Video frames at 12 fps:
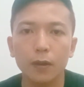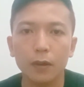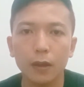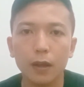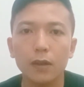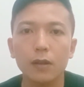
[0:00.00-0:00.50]

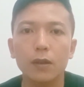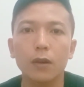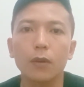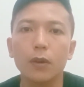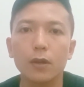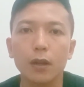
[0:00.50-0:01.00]
Thanks.
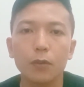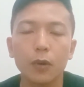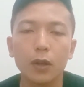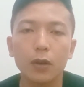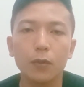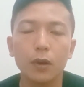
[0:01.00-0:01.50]

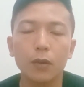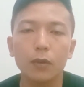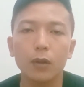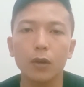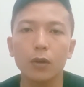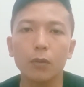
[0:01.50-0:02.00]
Wassalamualaikum
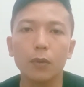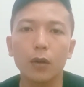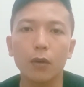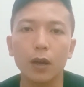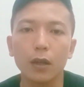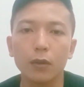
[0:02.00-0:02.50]
warahmatullahi
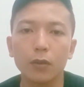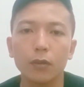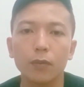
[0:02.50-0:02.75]
wabarakatuh.